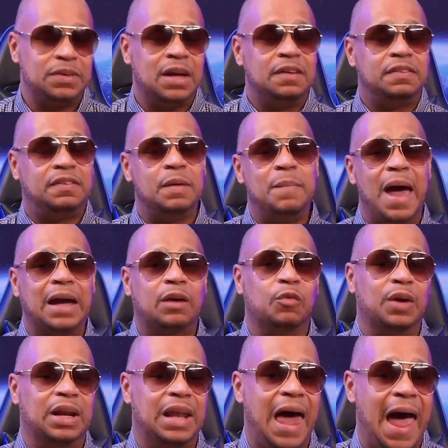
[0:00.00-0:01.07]
Sit back,
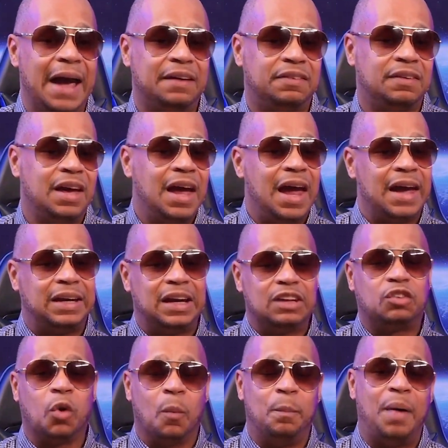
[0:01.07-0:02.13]
relax, and
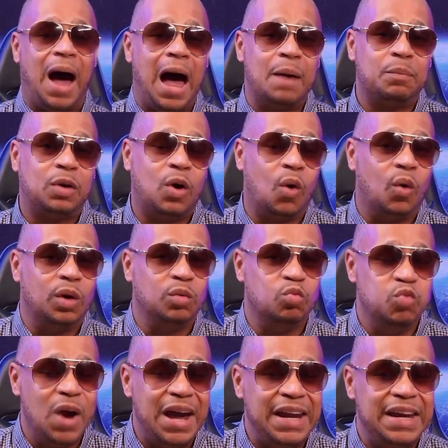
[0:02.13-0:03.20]
get your popcorn
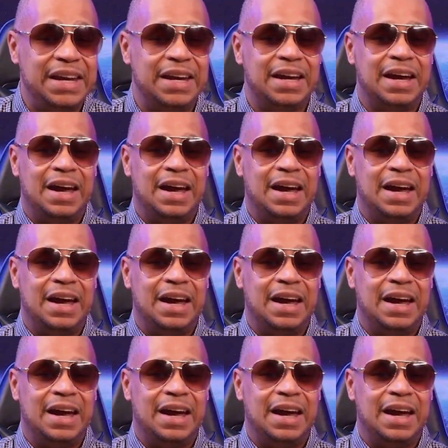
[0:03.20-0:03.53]
ready